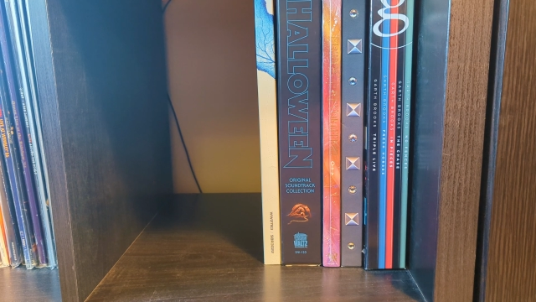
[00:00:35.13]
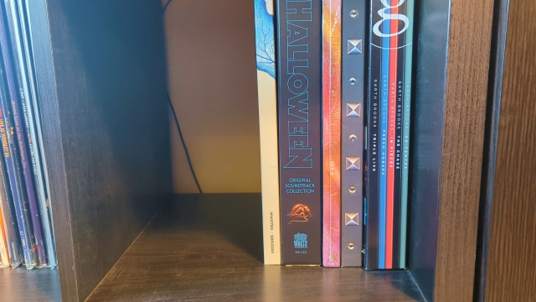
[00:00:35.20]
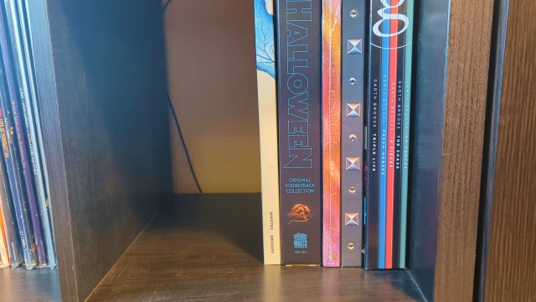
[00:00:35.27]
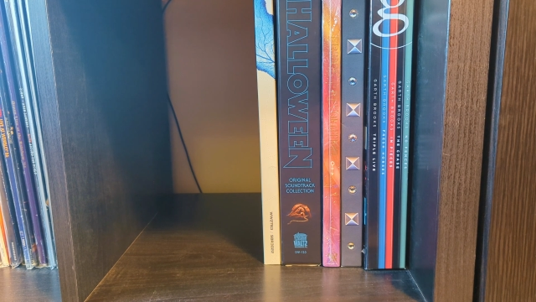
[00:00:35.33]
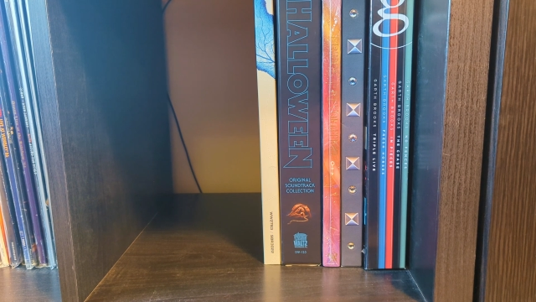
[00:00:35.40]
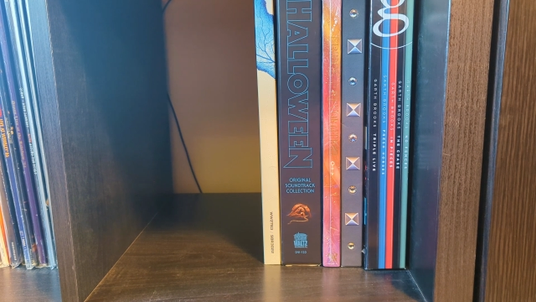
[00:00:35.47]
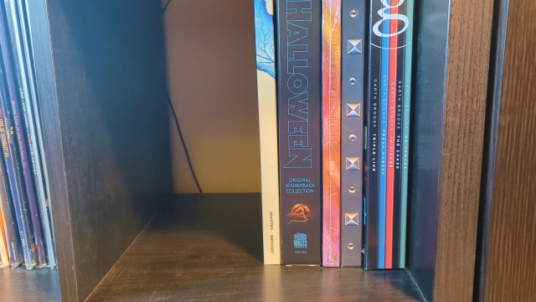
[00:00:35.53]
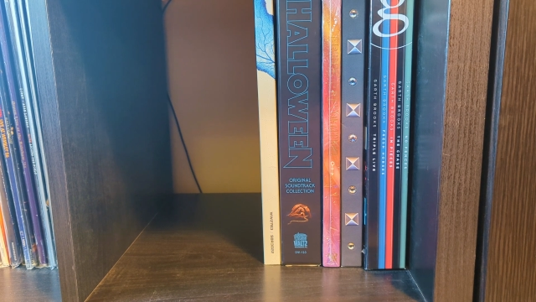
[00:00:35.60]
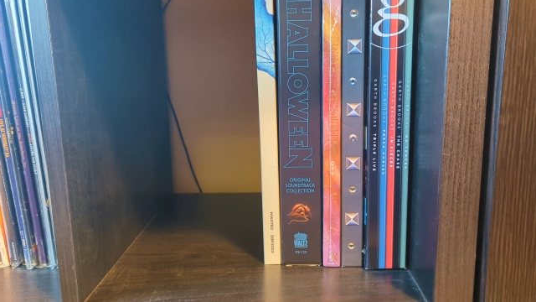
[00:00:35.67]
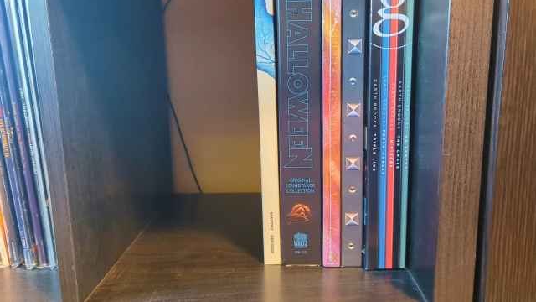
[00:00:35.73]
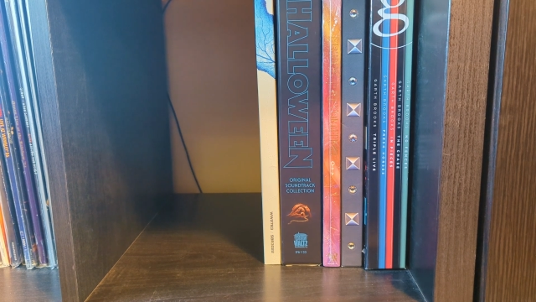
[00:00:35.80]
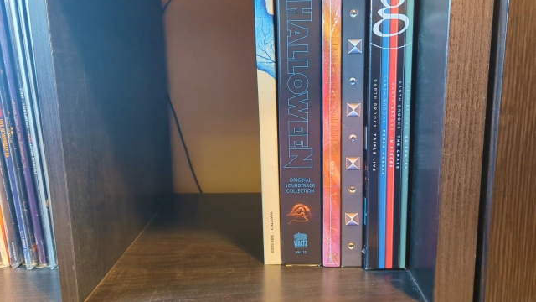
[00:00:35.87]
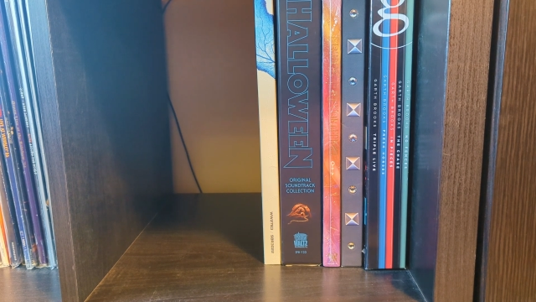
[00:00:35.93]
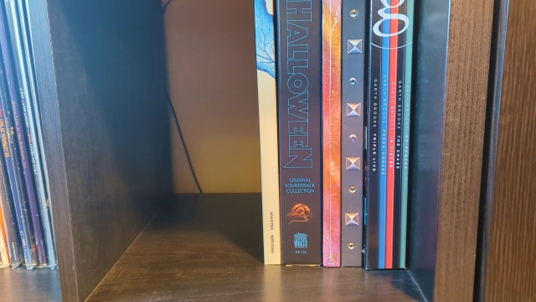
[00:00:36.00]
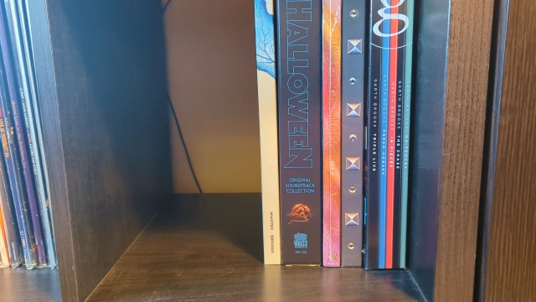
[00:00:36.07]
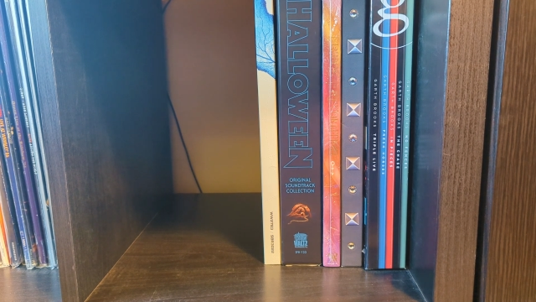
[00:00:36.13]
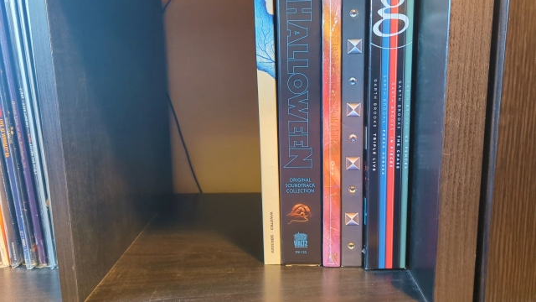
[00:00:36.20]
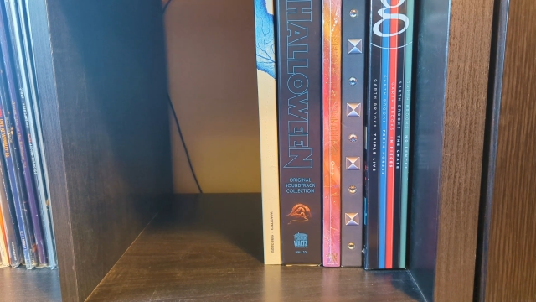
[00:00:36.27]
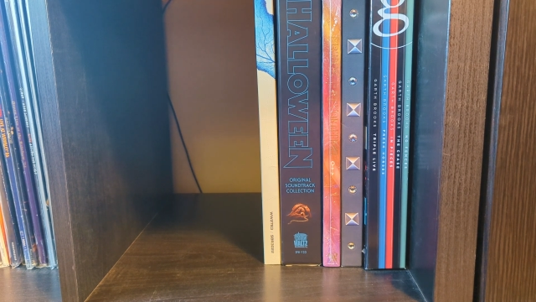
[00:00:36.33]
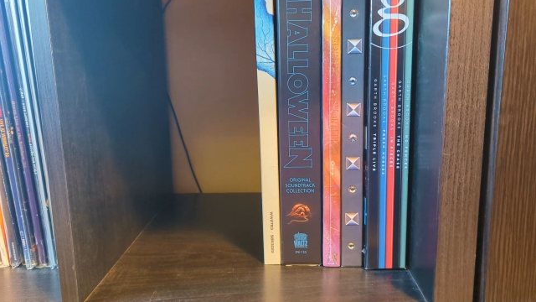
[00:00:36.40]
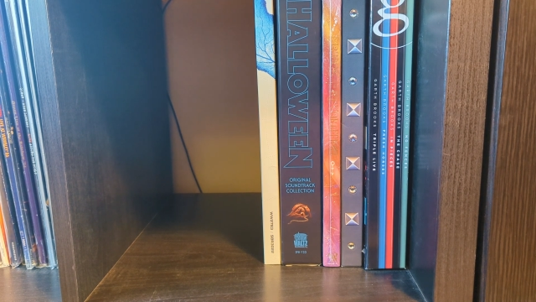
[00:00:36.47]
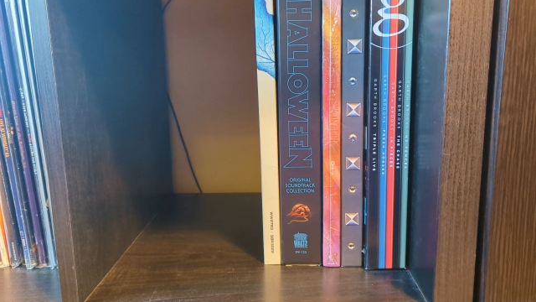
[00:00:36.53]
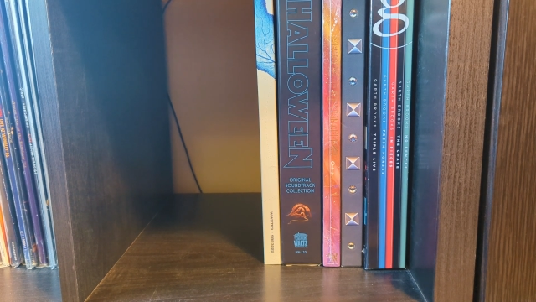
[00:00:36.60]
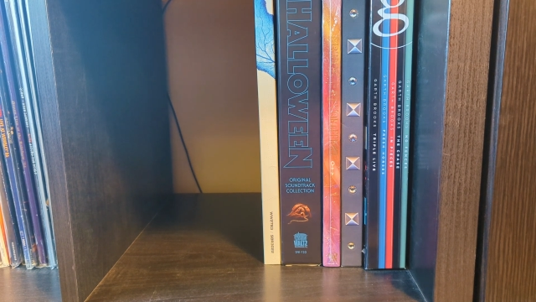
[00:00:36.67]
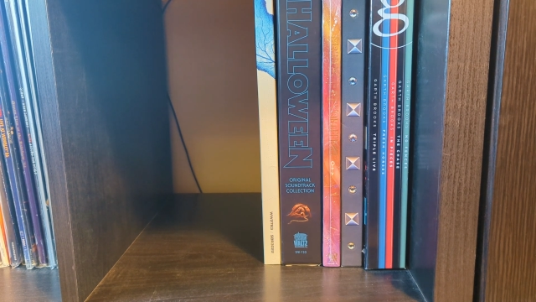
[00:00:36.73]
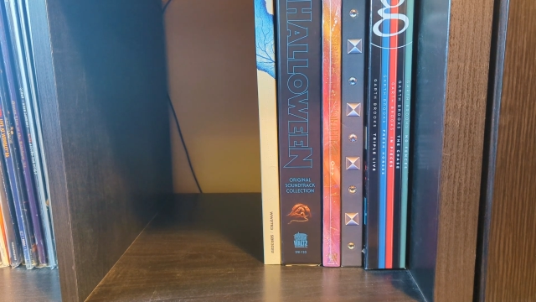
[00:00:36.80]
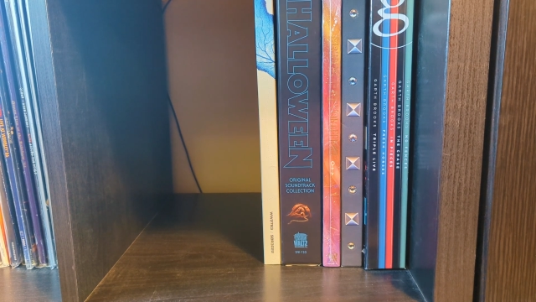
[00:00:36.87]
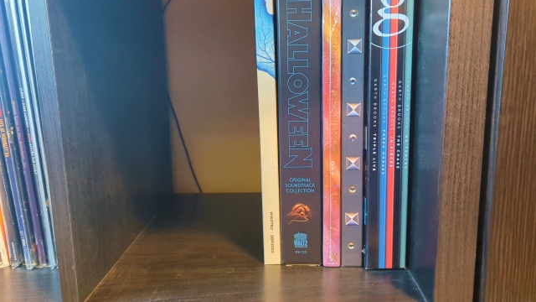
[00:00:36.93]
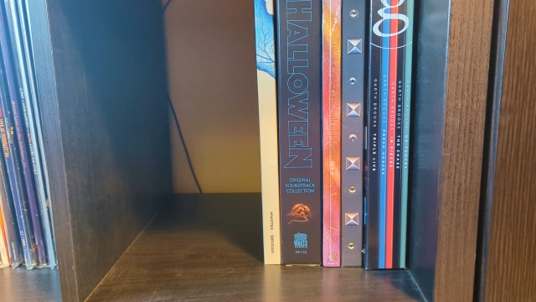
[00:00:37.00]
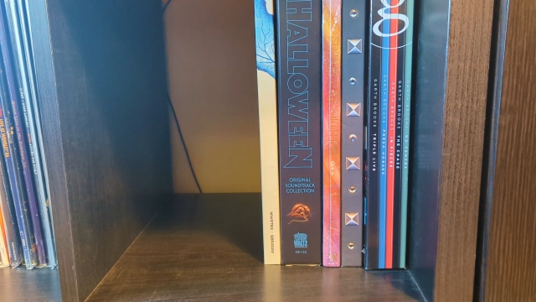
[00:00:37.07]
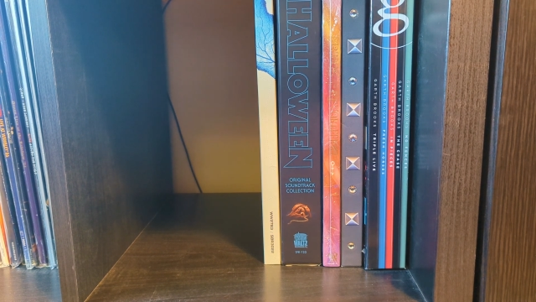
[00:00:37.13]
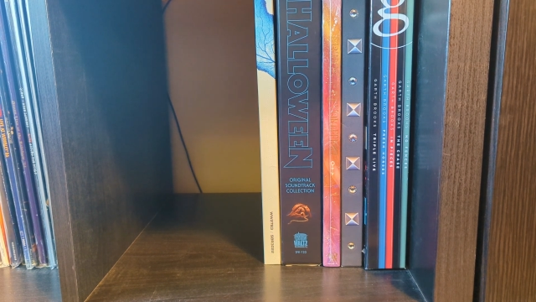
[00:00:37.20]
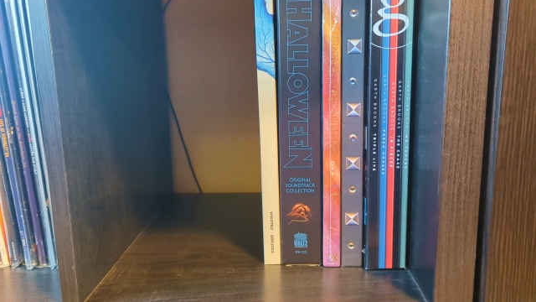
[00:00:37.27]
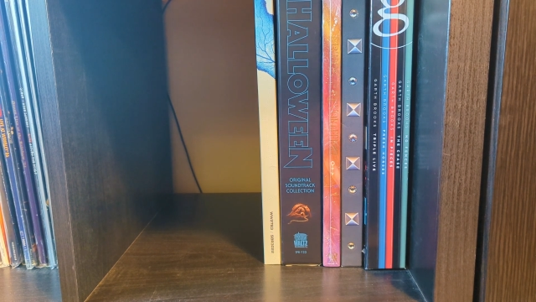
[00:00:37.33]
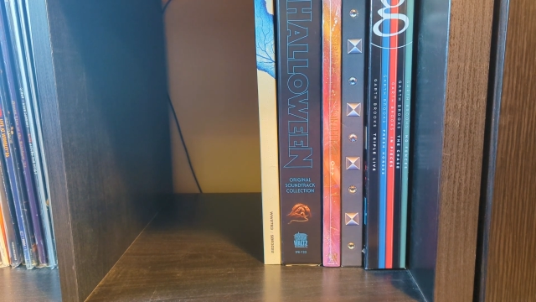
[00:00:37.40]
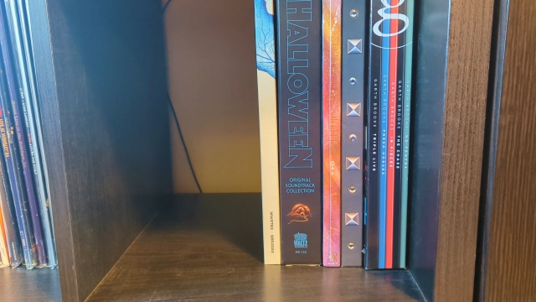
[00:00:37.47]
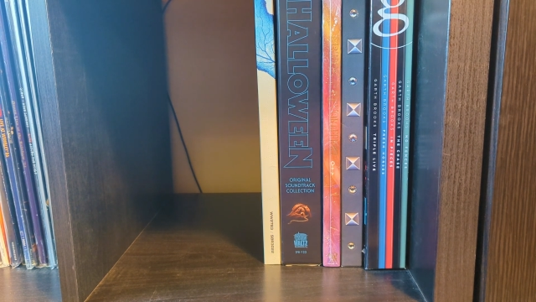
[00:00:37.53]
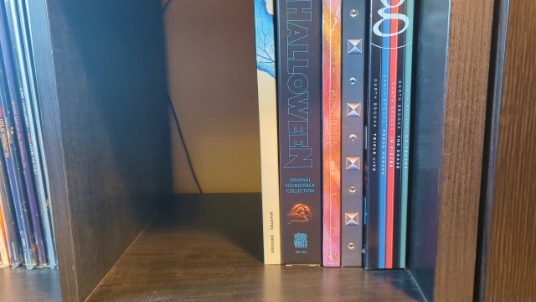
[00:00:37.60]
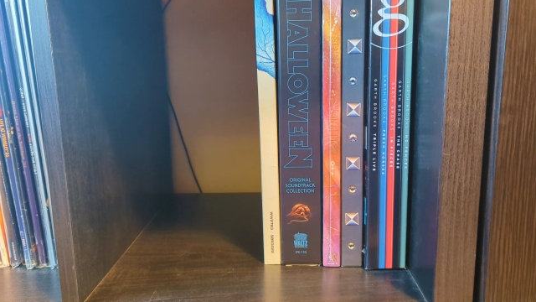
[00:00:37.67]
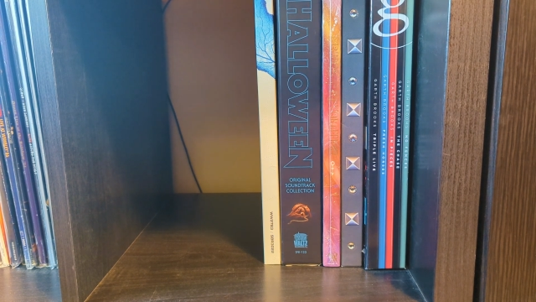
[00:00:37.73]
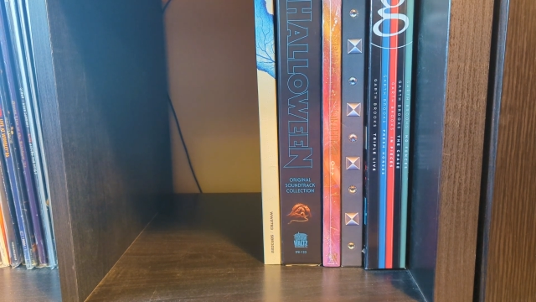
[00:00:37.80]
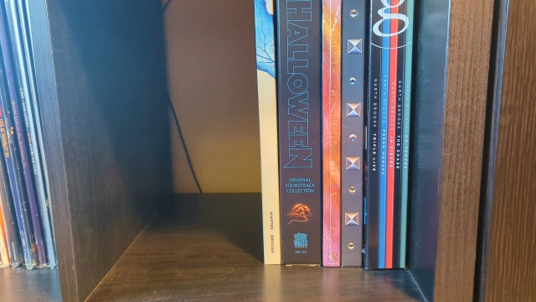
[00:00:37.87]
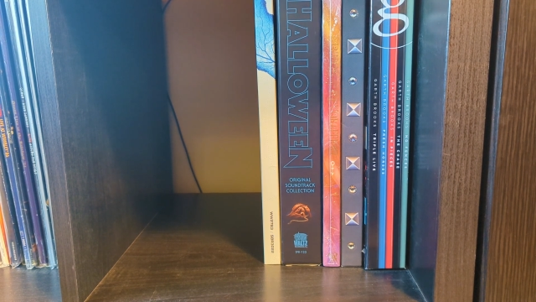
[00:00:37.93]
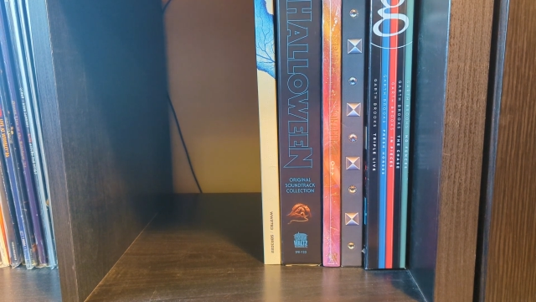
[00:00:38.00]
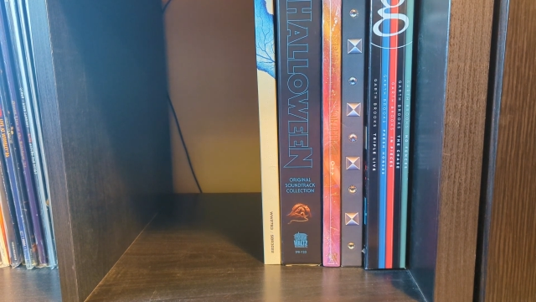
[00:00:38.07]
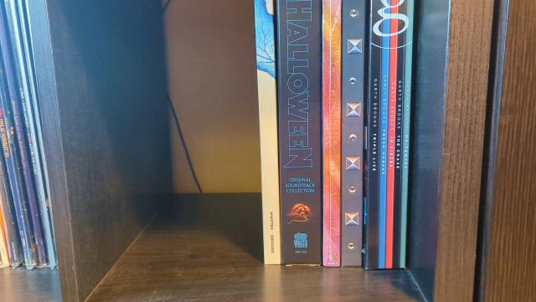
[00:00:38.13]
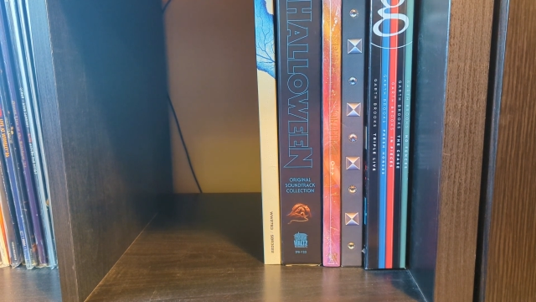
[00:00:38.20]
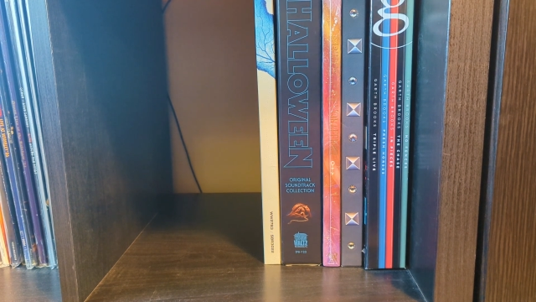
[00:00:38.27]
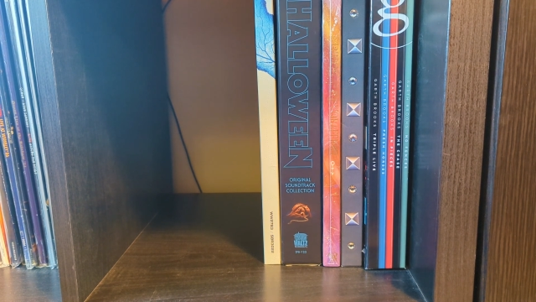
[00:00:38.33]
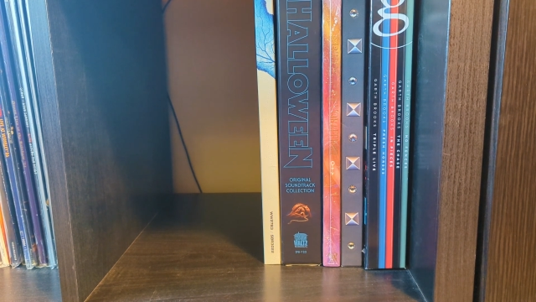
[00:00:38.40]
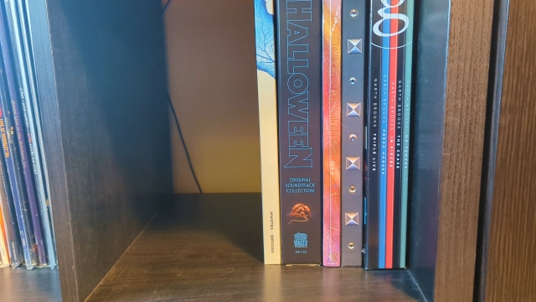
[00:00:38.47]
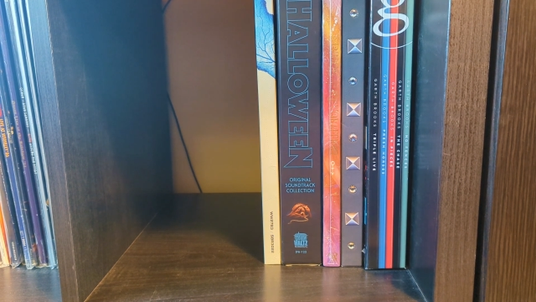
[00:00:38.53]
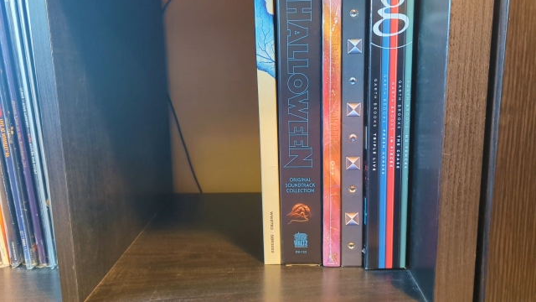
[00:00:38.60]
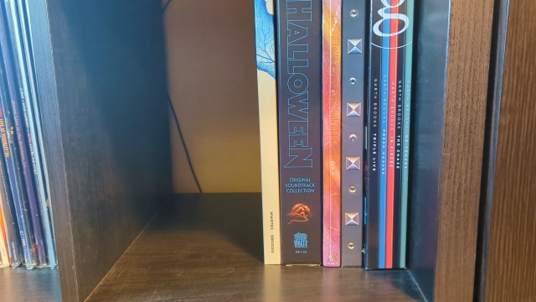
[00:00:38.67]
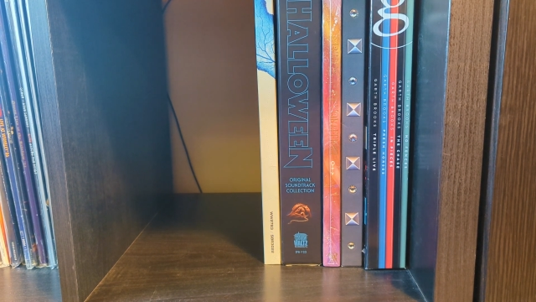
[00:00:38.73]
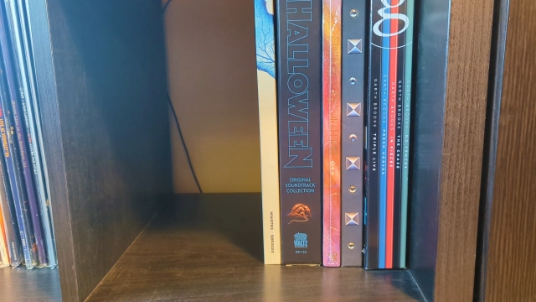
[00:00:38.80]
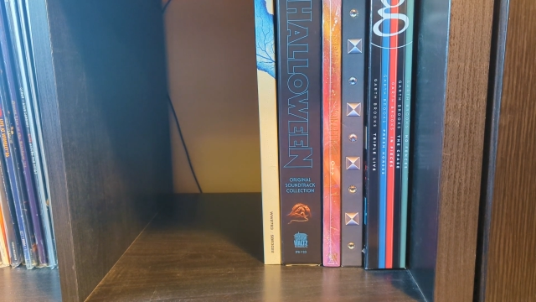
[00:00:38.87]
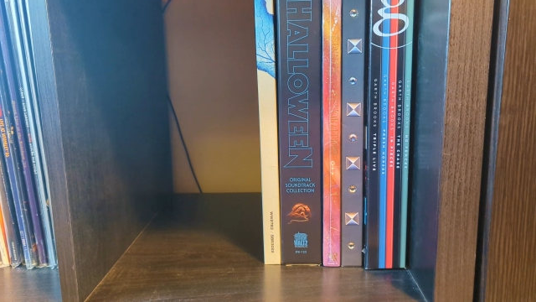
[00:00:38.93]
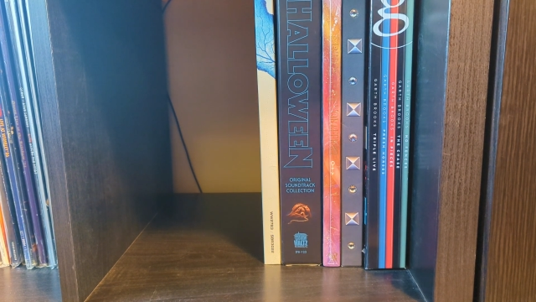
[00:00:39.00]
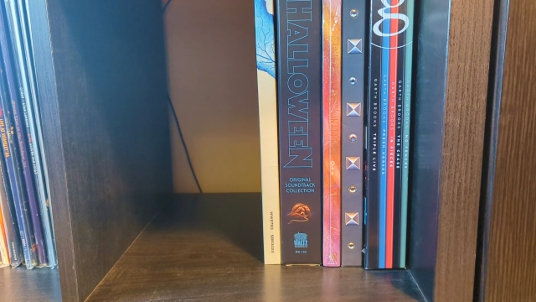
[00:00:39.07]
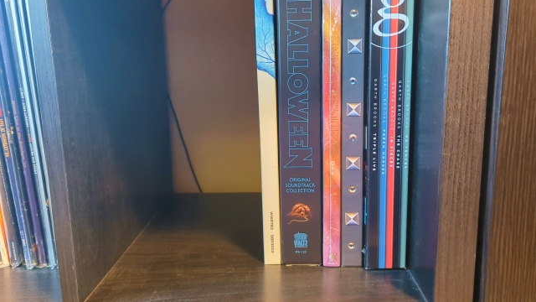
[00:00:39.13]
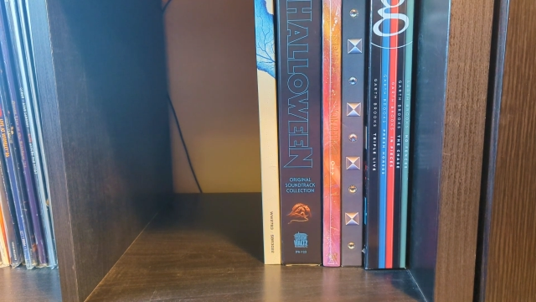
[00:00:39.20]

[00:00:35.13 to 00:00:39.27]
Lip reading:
[unreadable: no face in view]